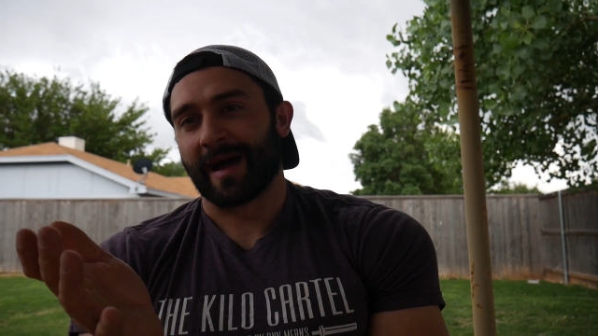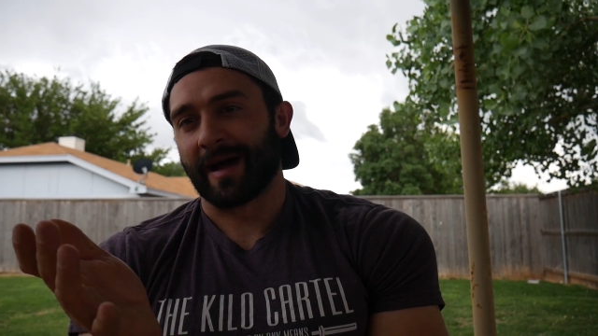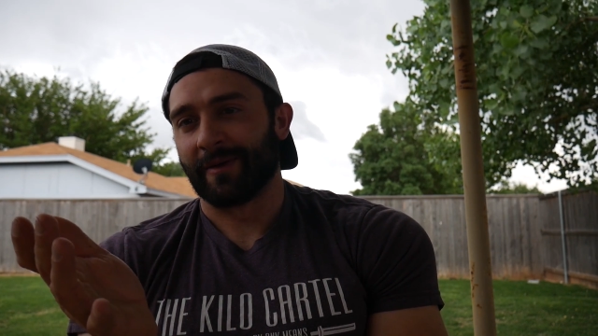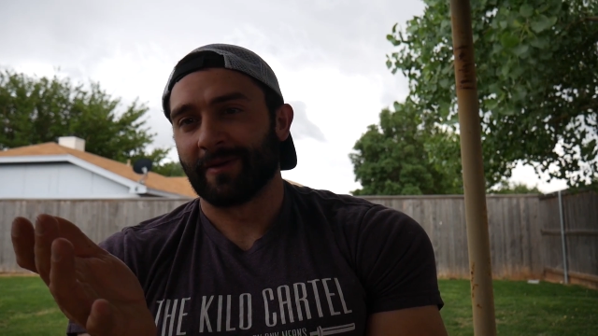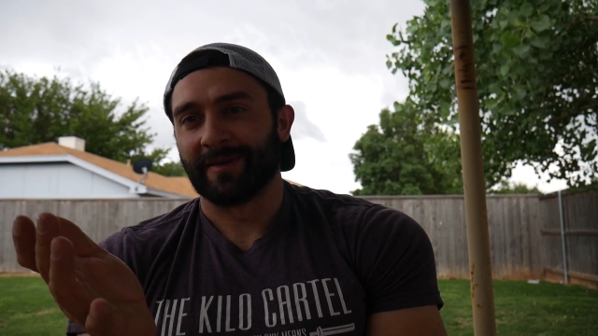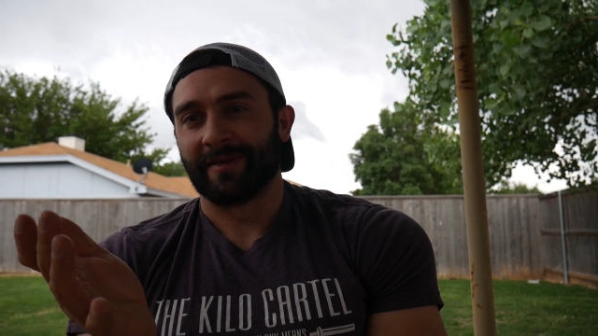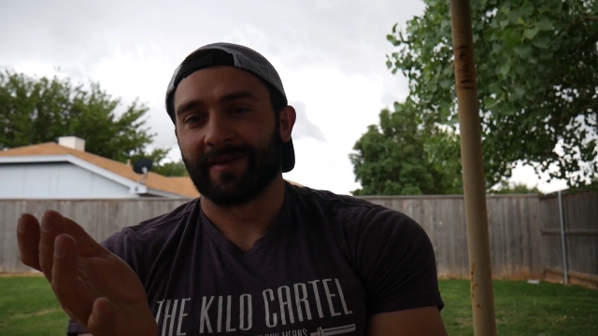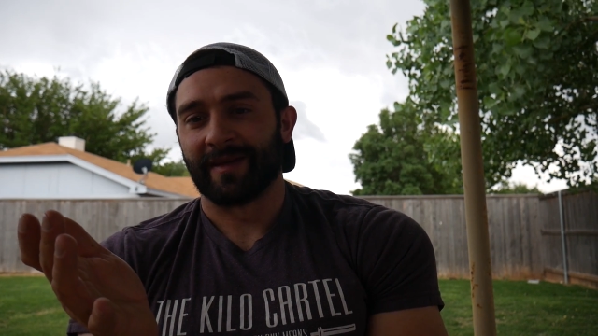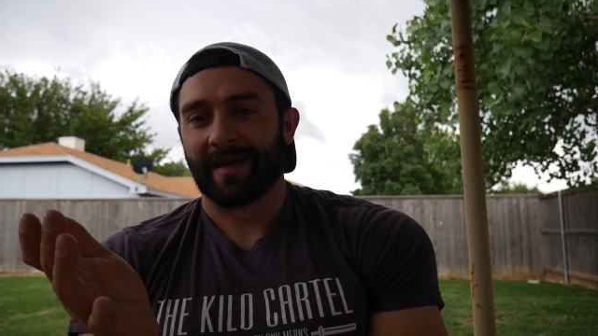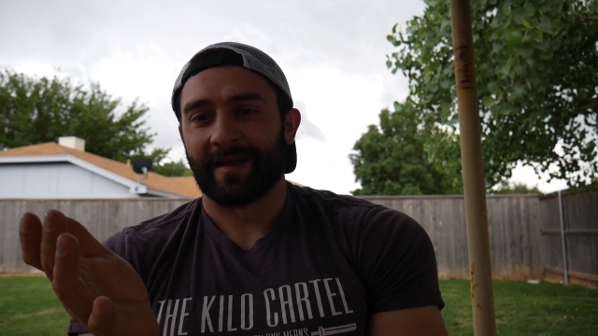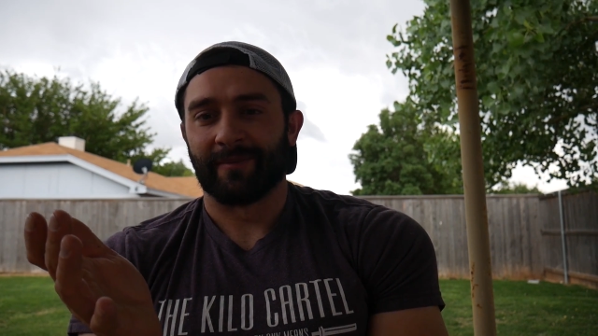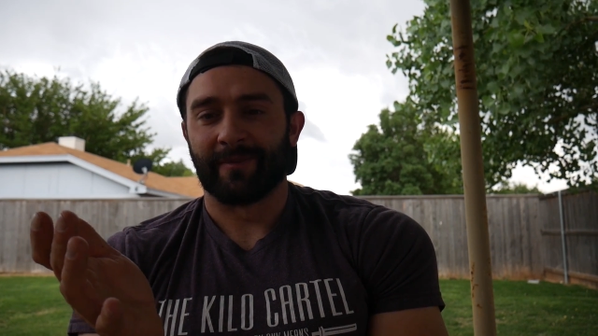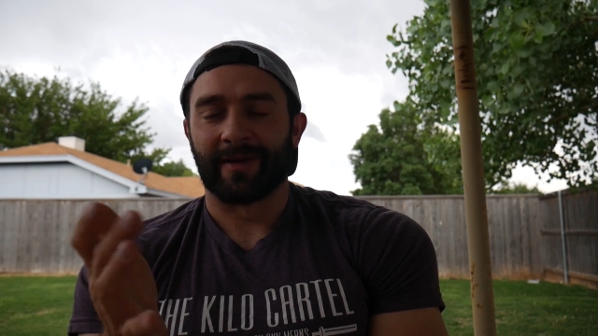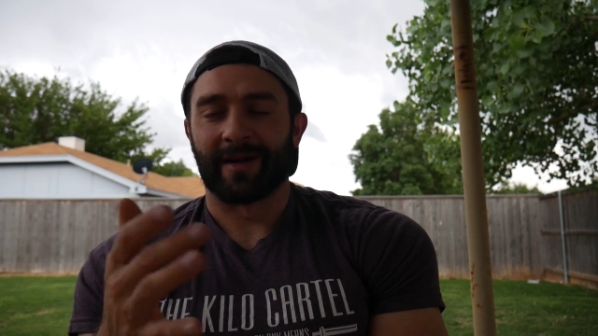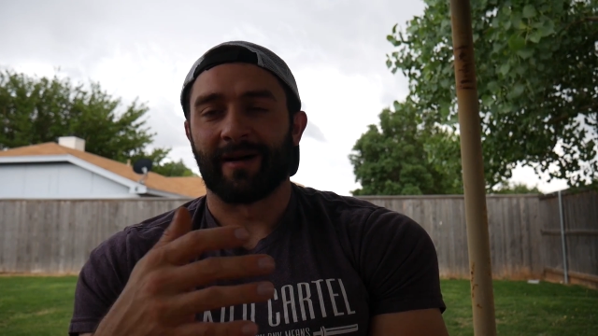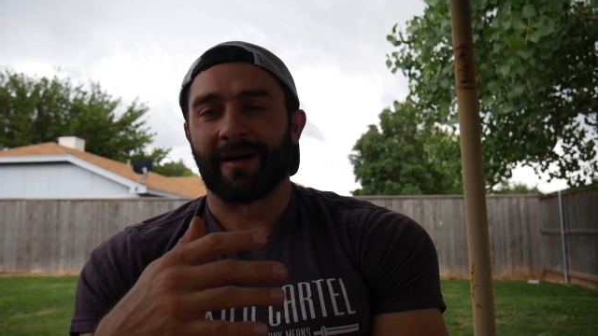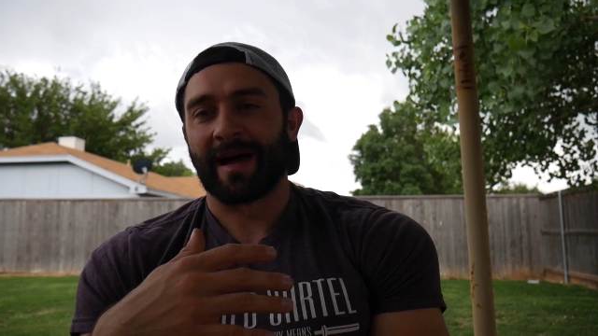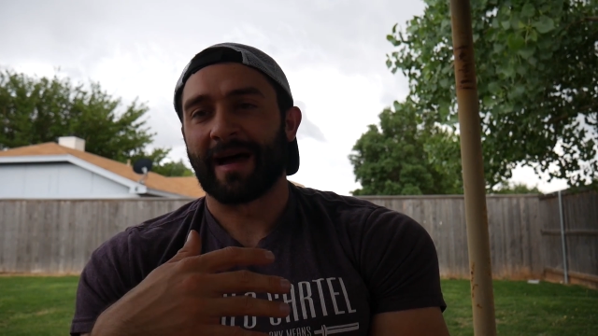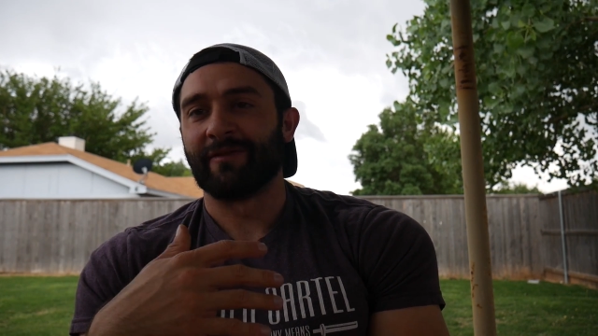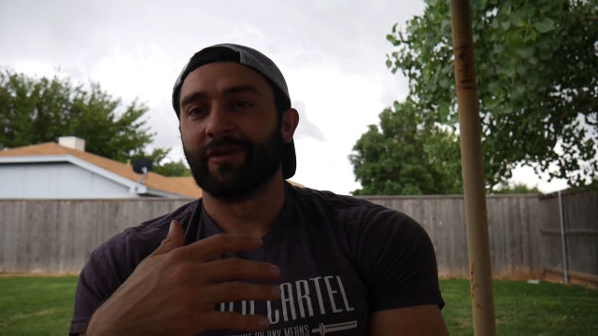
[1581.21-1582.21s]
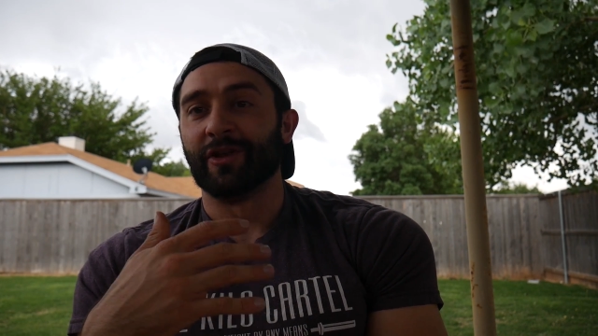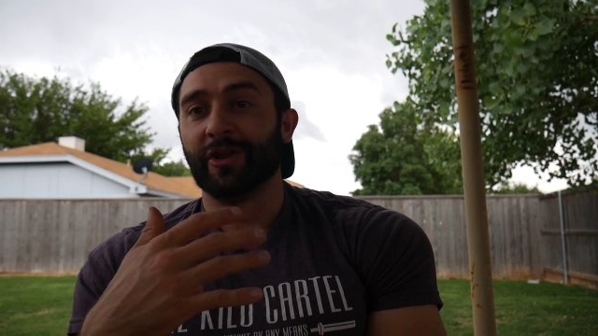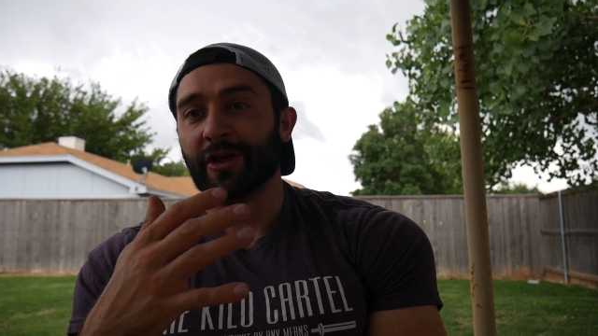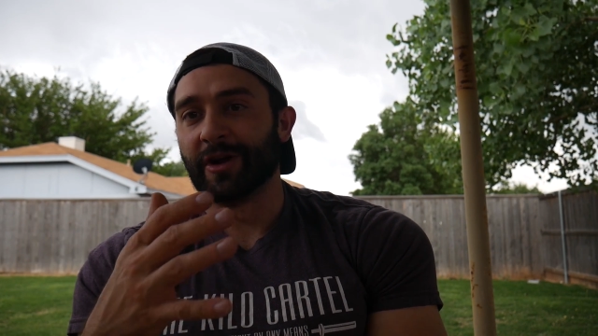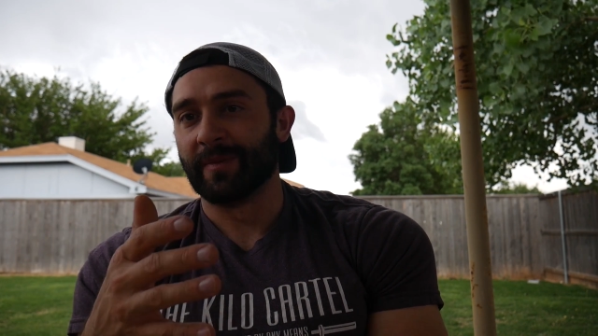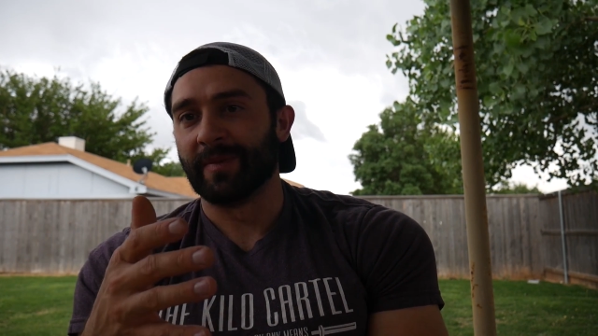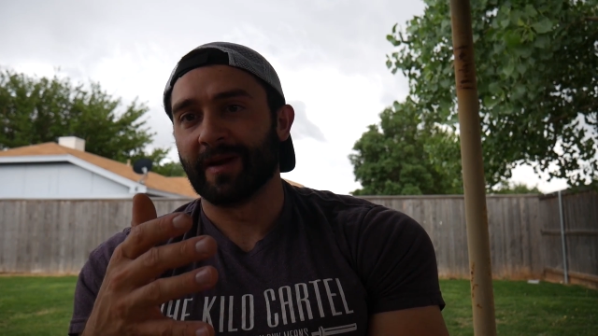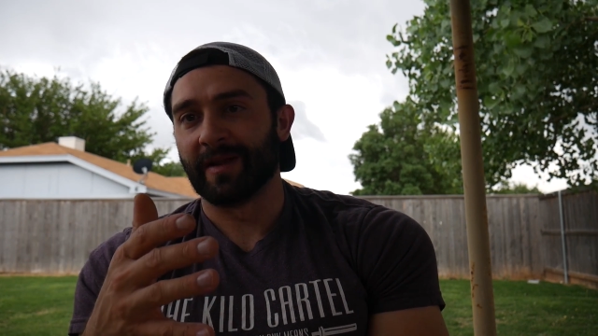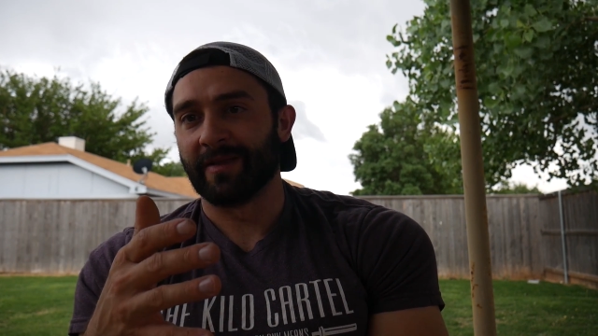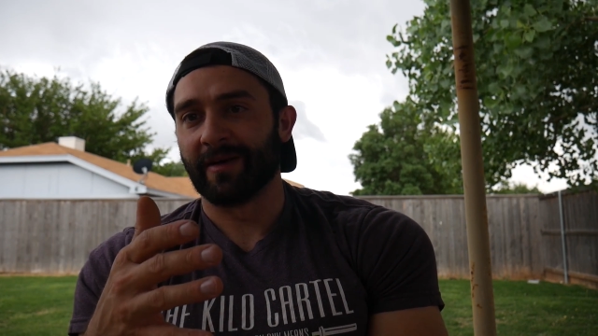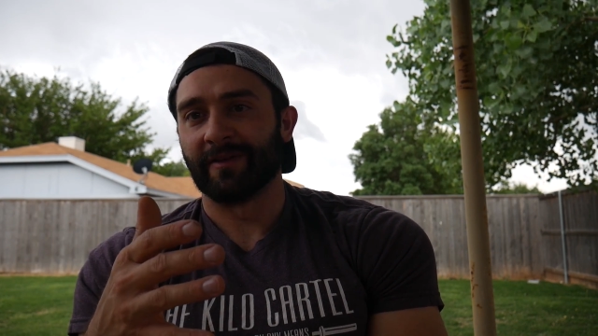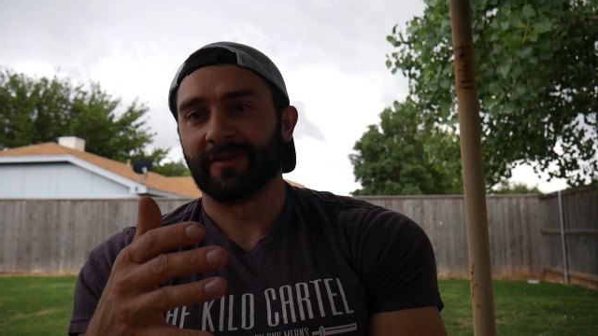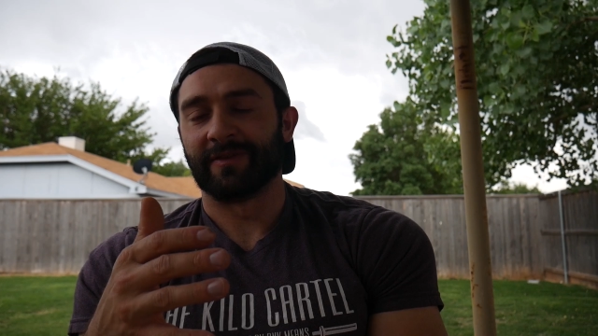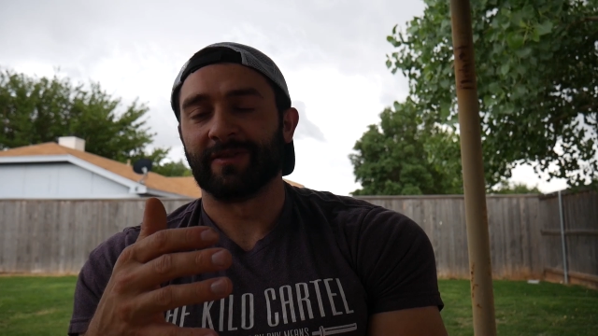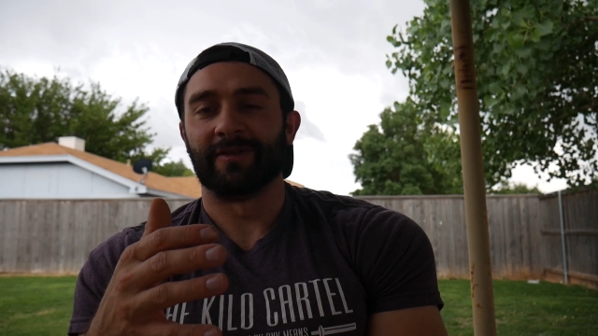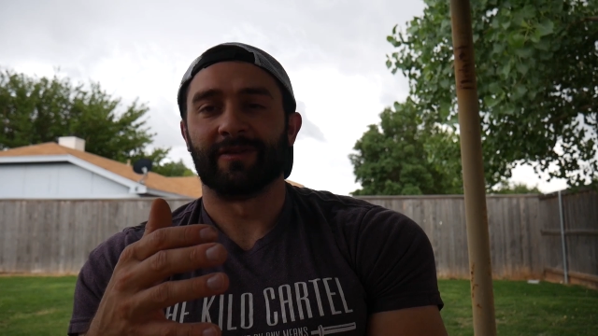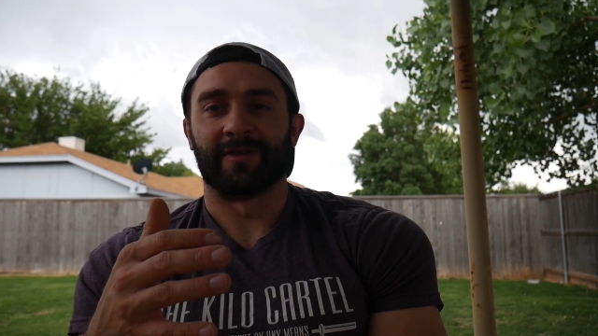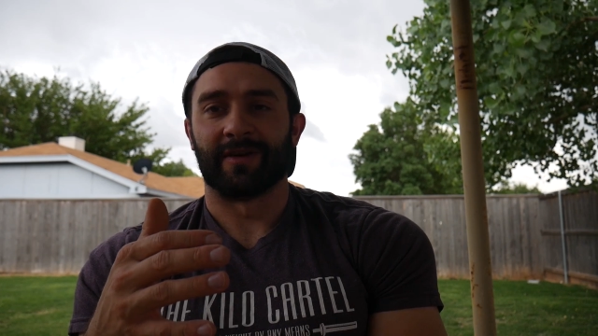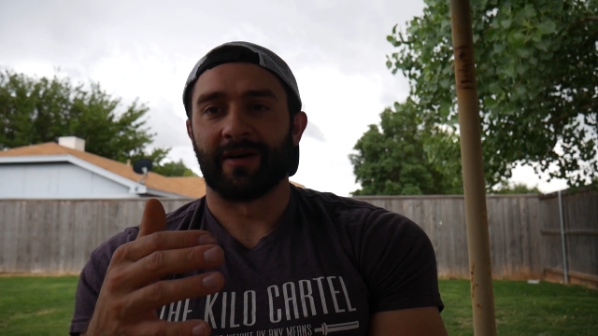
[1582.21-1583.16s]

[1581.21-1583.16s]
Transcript: I would say, but I'll have a little bit of those too.